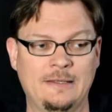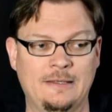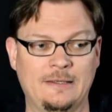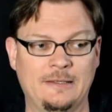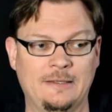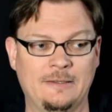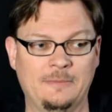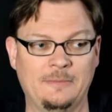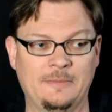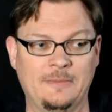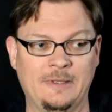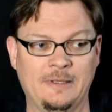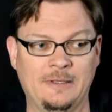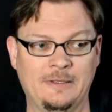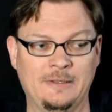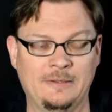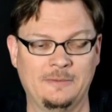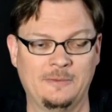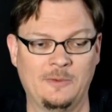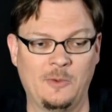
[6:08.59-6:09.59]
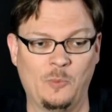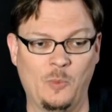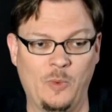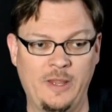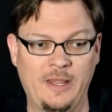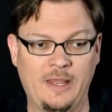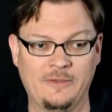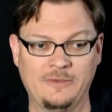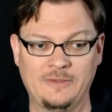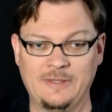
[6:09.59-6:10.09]
a
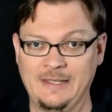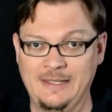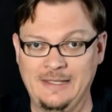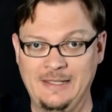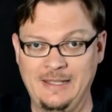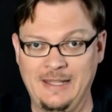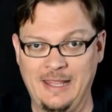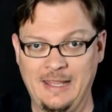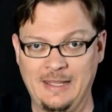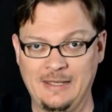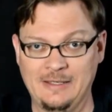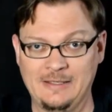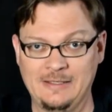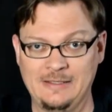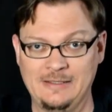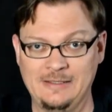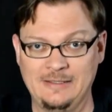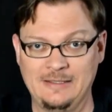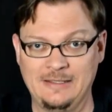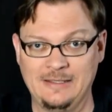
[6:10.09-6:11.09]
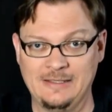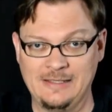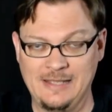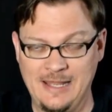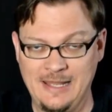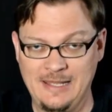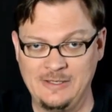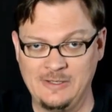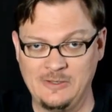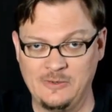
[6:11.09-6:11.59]
way out that he hadn't
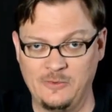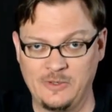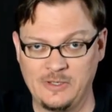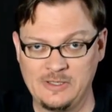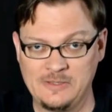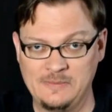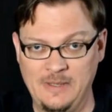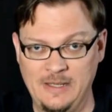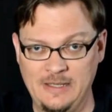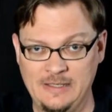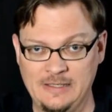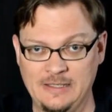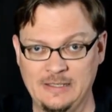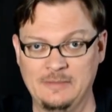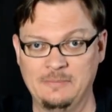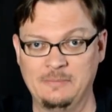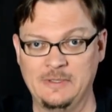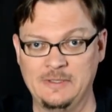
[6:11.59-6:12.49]
intended or expected,